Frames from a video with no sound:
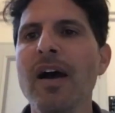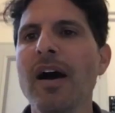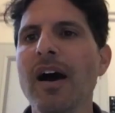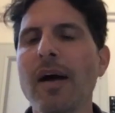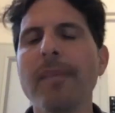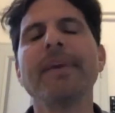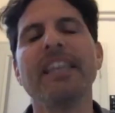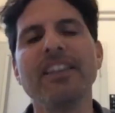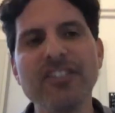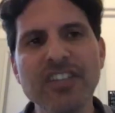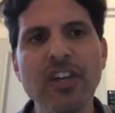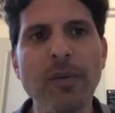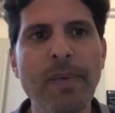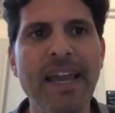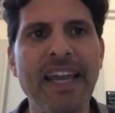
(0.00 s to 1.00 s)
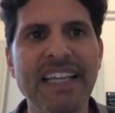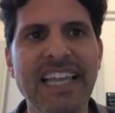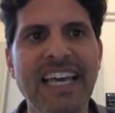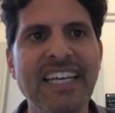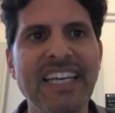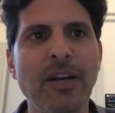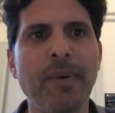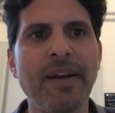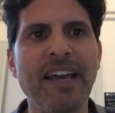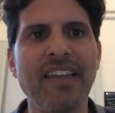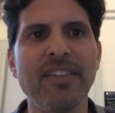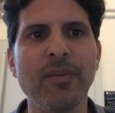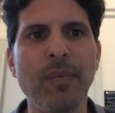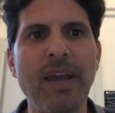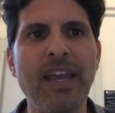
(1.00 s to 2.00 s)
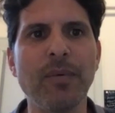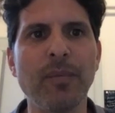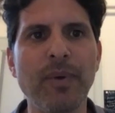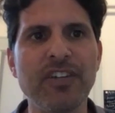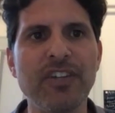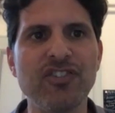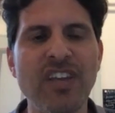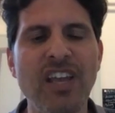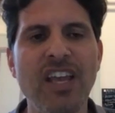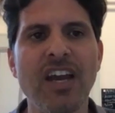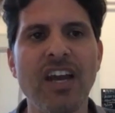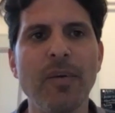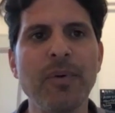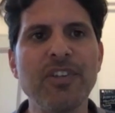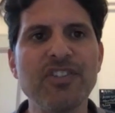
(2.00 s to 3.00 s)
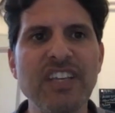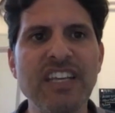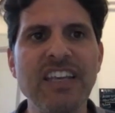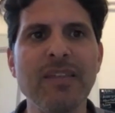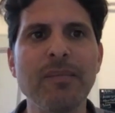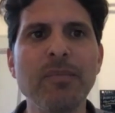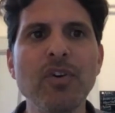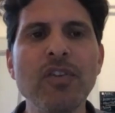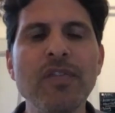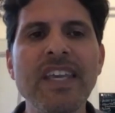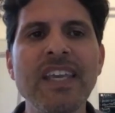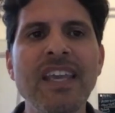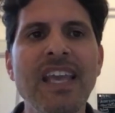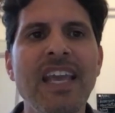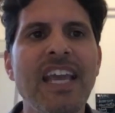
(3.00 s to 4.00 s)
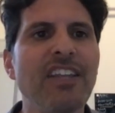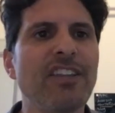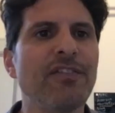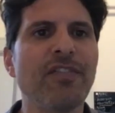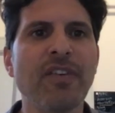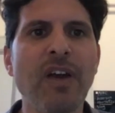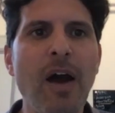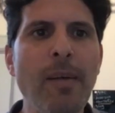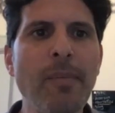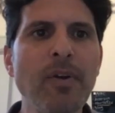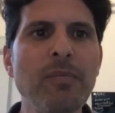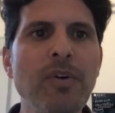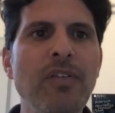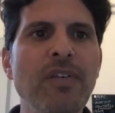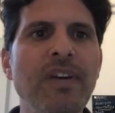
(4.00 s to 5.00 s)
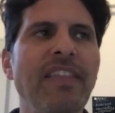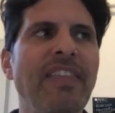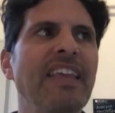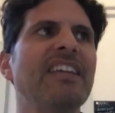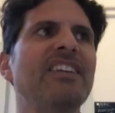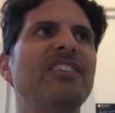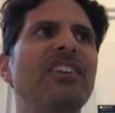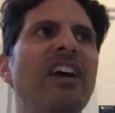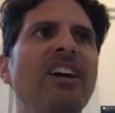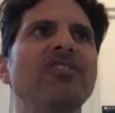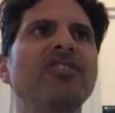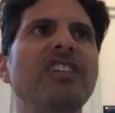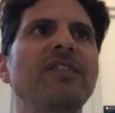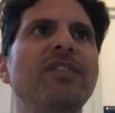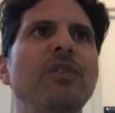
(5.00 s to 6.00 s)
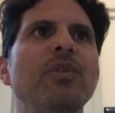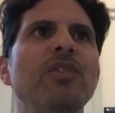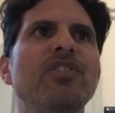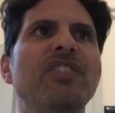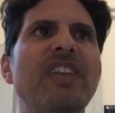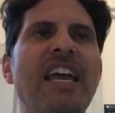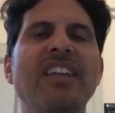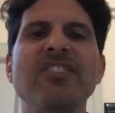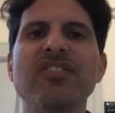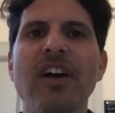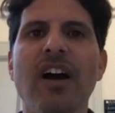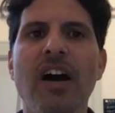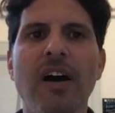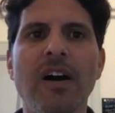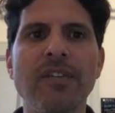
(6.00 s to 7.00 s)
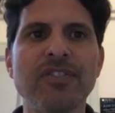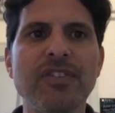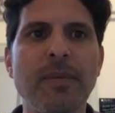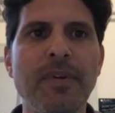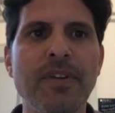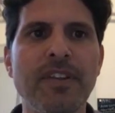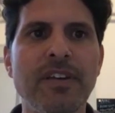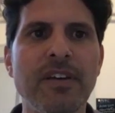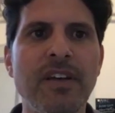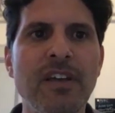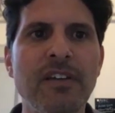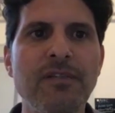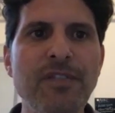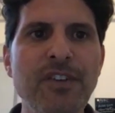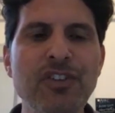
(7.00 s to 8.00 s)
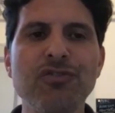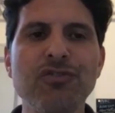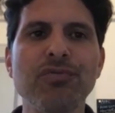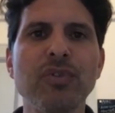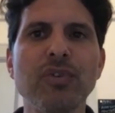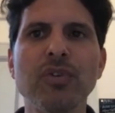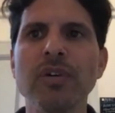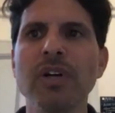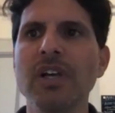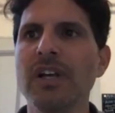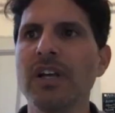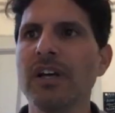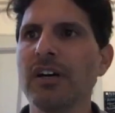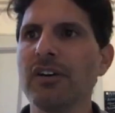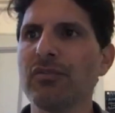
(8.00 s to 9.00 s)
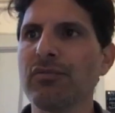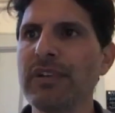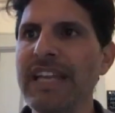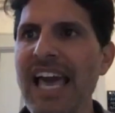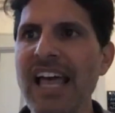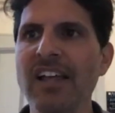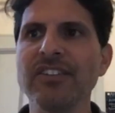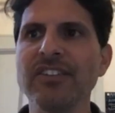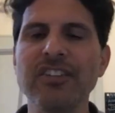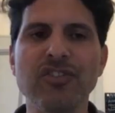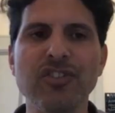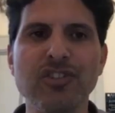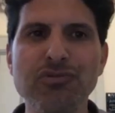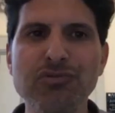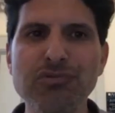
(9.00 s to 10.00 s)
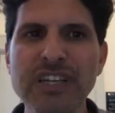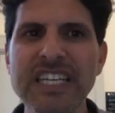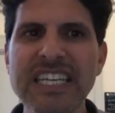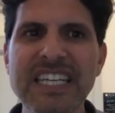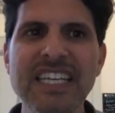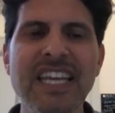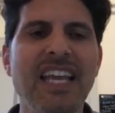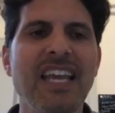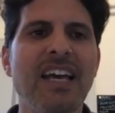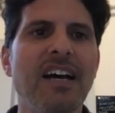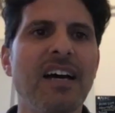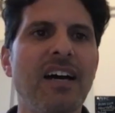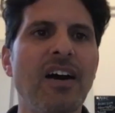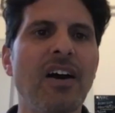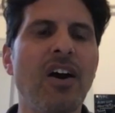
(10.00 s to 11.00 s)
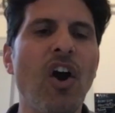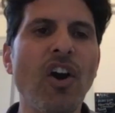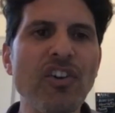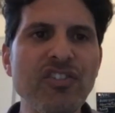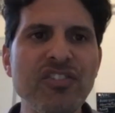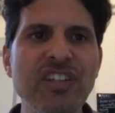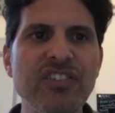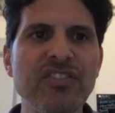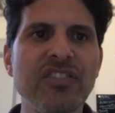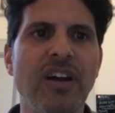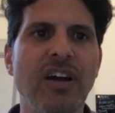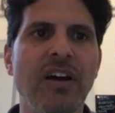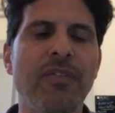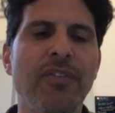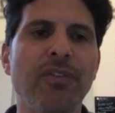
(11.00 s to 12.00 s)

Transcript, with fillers: Uh, I mean, he is killed by a gladiator, but not in the way in which uh, we see in the movie. It's a phenomenal movie. I think it does give you a sense of some of the visceral uh, realities, gritty uh, harshness of